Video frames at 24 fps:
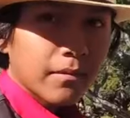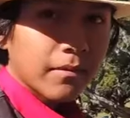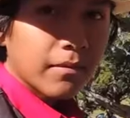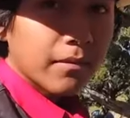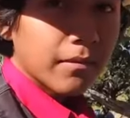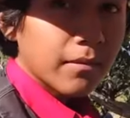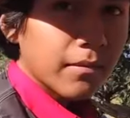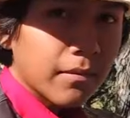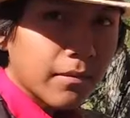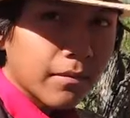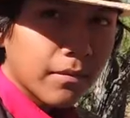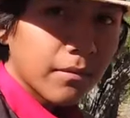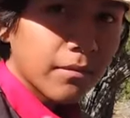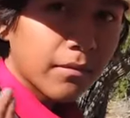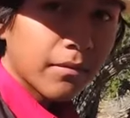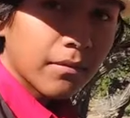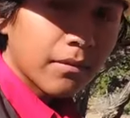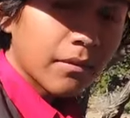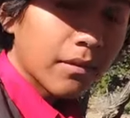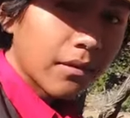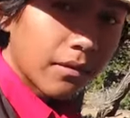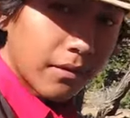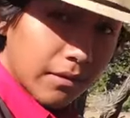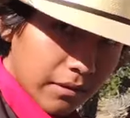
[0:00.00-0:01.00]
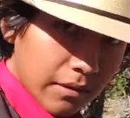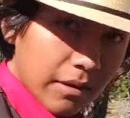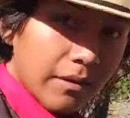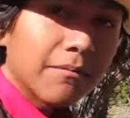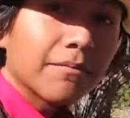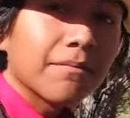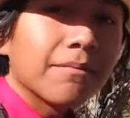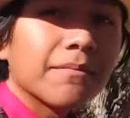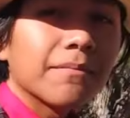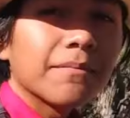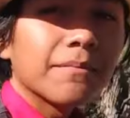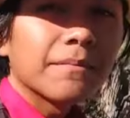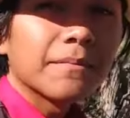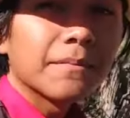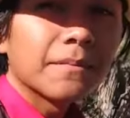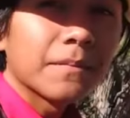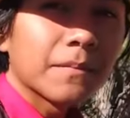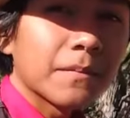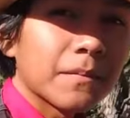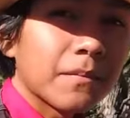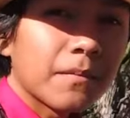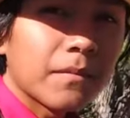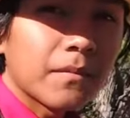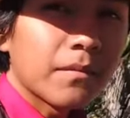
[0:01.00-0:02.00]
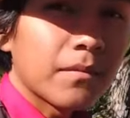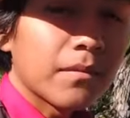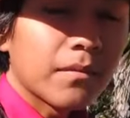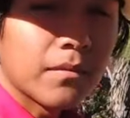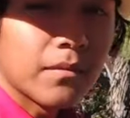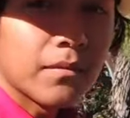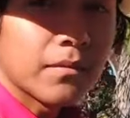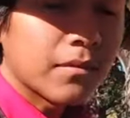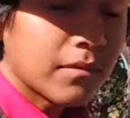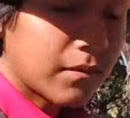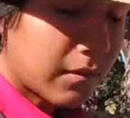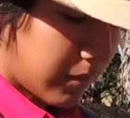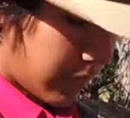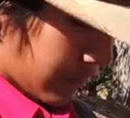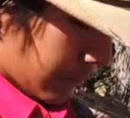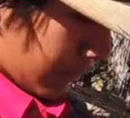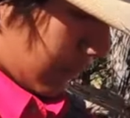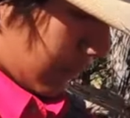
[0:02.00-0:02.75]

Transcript: Your last name's Sosie, right? Yep. And he is